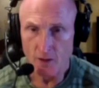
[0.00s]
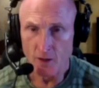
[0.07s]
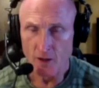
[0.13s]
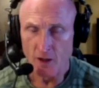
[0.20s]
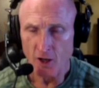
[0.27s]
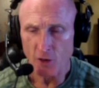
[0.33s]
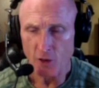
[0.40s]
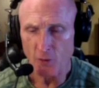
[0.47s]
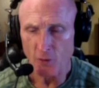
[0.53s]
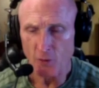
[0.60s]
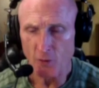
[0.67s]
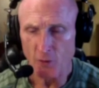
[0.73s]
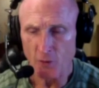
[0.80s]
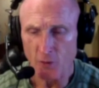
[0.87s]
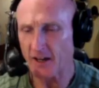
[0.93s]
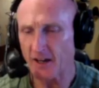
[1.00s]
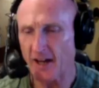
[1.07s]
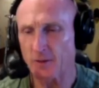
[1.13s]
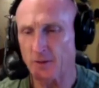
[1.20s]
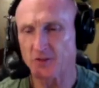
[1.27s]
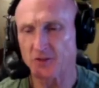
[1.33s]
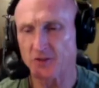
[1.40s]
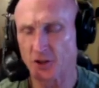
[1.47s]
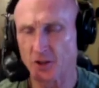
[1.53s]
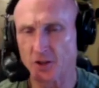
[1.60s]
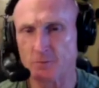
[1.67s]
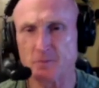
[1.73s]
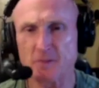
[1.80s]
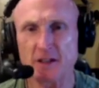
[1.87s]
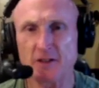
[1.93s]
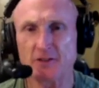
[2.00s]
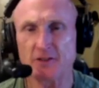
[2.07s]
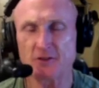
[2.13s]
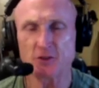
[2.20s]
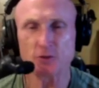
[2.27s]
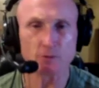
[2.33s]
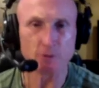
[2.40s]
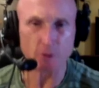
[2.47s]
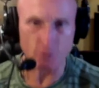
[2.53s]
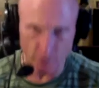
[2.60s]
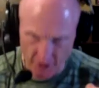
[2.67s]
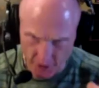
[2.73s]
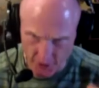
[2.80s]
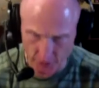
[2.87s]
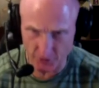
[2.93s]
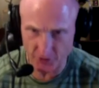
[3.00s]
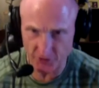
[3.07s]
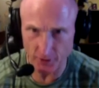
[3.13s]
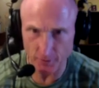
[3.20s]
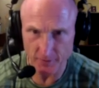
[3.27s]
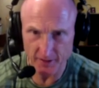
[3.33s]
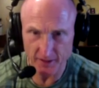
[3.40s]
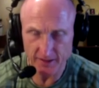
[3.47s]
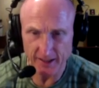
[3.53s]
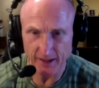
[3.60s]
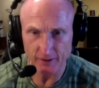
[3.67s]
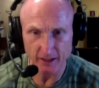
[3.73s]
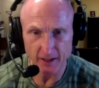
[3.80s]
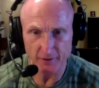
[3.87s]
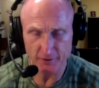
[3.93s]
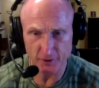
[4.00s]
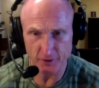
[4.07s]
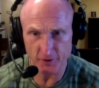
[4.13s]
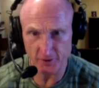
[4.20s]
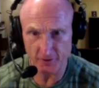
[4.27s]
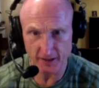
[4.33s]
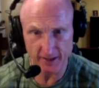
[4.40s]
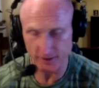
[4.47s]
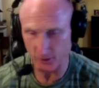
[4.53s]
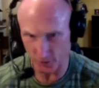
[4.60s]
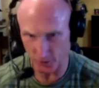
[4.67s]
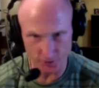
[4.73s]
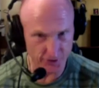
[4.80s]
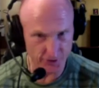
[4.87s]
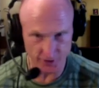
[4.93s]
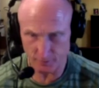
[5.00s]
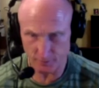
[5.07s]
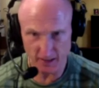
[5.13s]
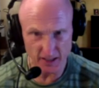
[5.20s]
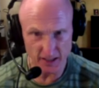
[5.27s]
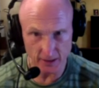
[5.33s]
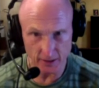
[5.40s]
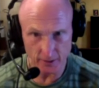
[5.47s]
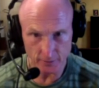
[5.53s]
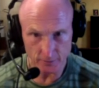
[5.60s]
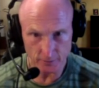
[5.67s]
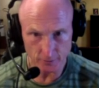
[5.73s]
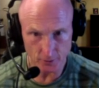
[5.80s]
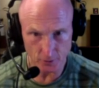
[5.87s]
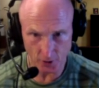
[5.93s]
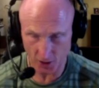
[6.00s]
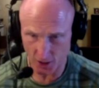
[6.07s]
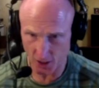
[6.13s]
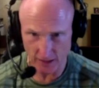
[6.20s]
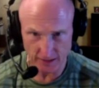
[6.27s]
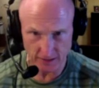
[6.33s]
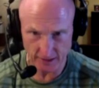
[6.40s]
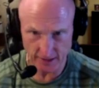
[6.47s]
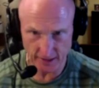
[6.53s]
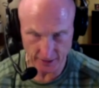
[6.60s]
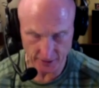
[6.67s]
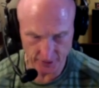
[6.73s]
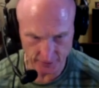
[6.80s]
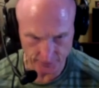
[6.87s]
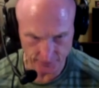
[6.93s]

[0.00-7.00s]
A reductio ad absurdum means if you reduce something down any further than that, it loses meaning or context.